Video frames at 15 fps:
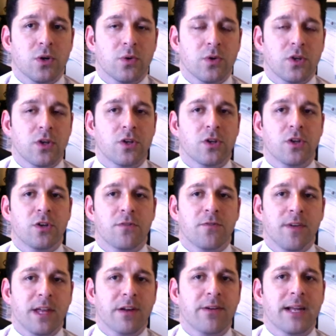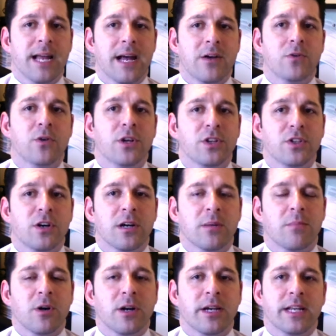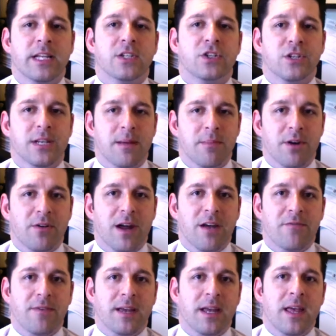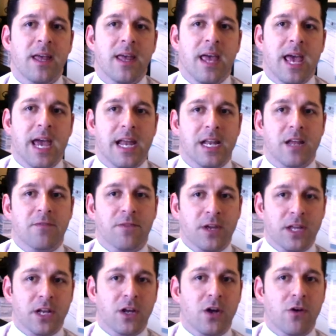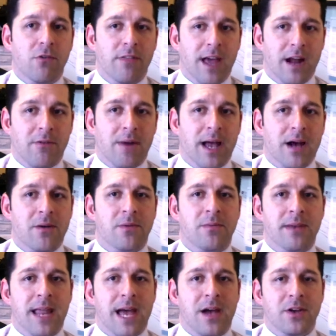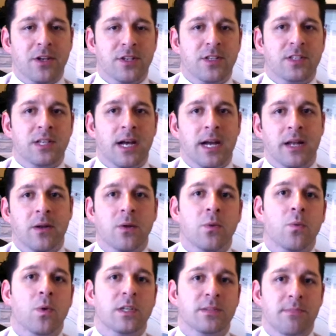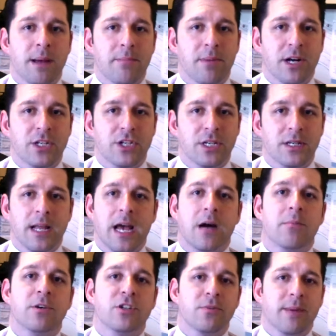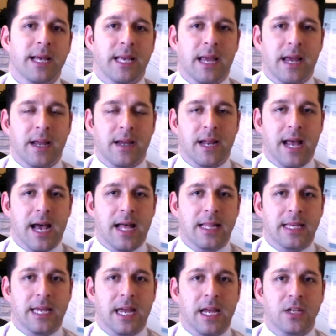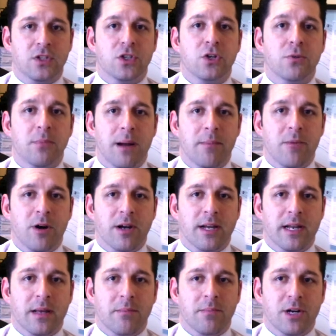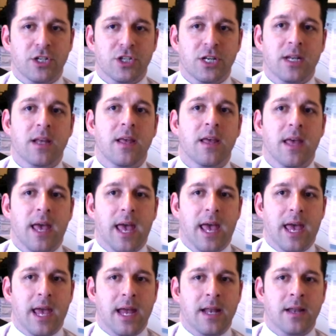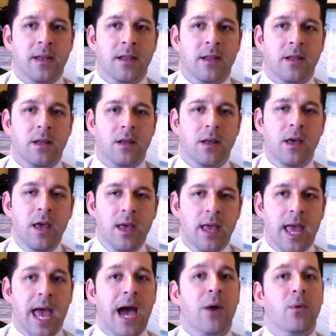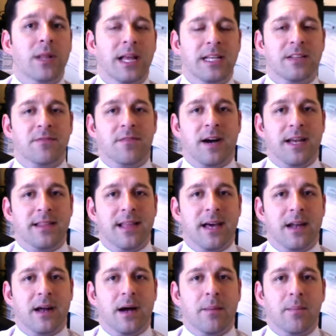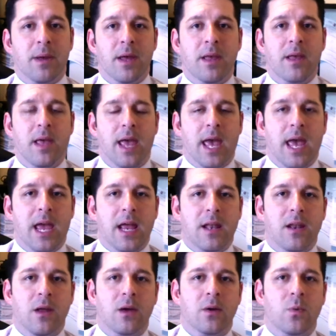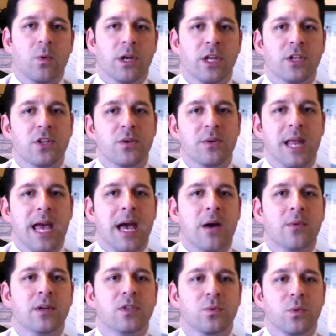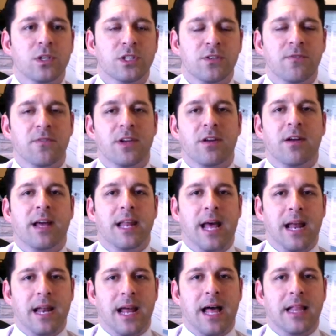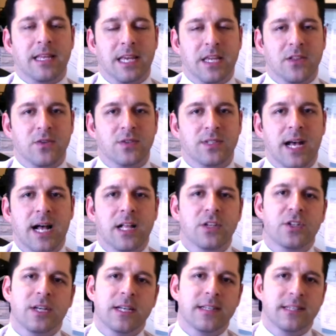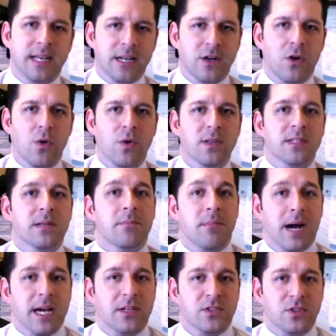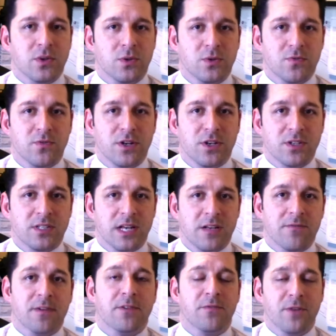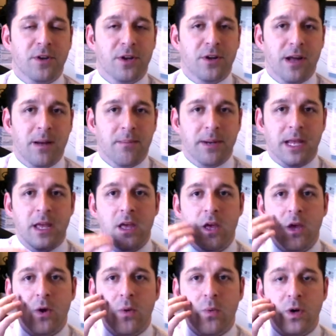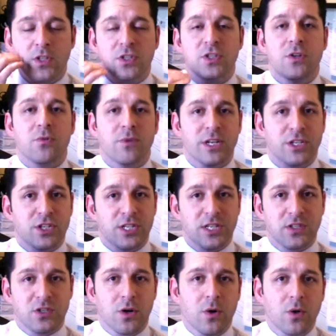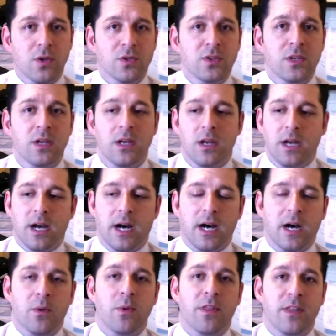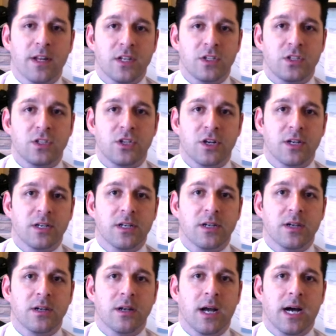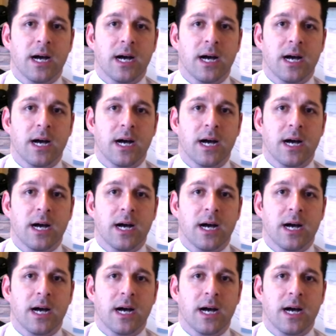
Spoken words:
you're figuring out who your target market is, your demographic, and if you're going to go that route, now you decide, what's my budget, how much am I going to allocate to my marketing budget, and how will I divide that up? And what you do now is, once you figure out how to allocate those dollars, you're going to set goals and milestones for yourself and for your company. Once you reach these goals within a certain